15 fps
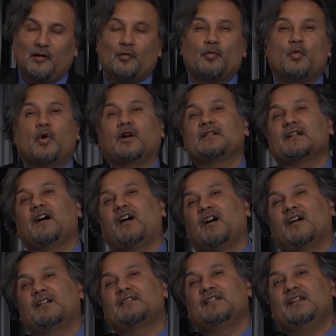what
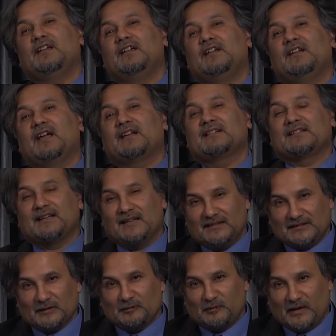are the
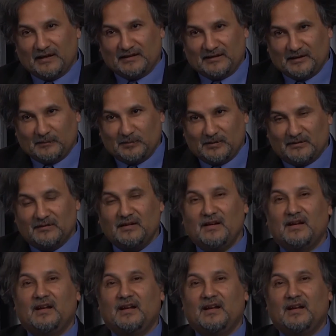extensive variable,